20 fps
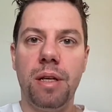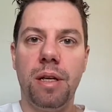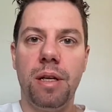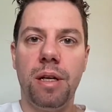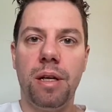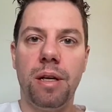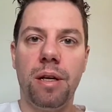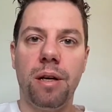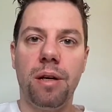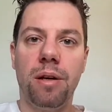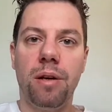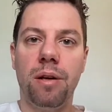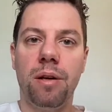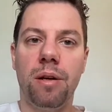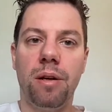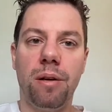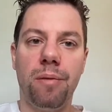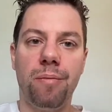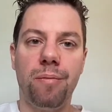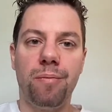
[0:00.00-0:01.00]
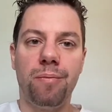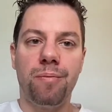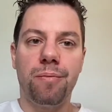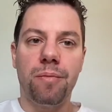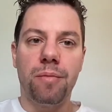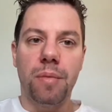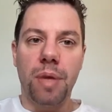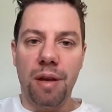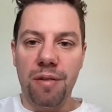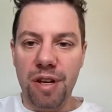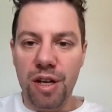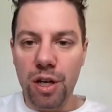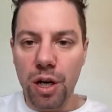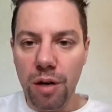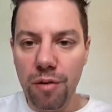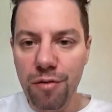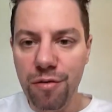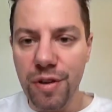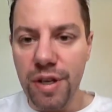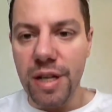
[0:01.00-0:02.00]
uh, um, having
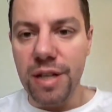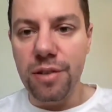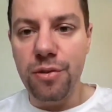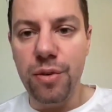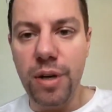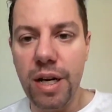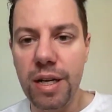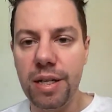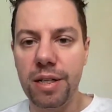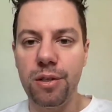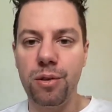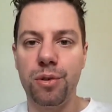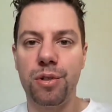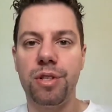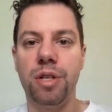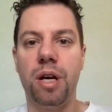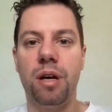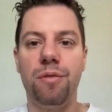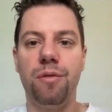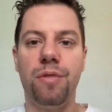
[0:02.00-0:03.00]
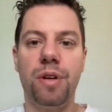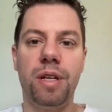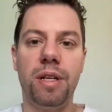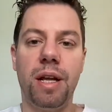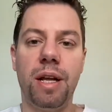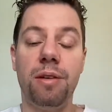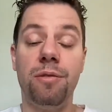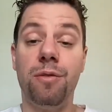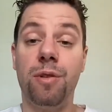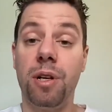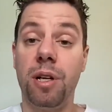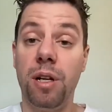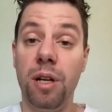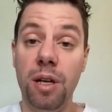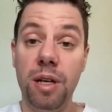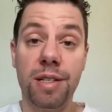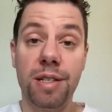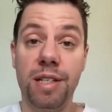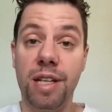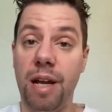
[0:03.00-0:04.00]
confidence, right, in yourself. And, and for the
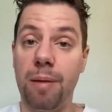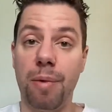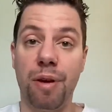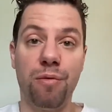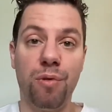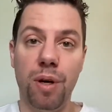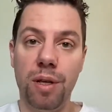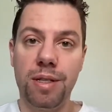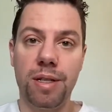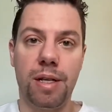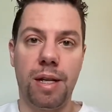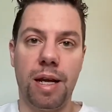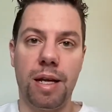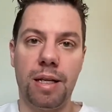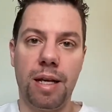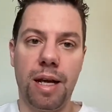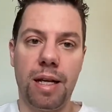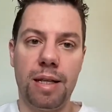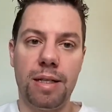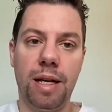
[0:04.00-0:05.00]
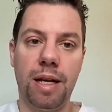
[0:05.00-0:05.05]
longest time, I wasn't like that.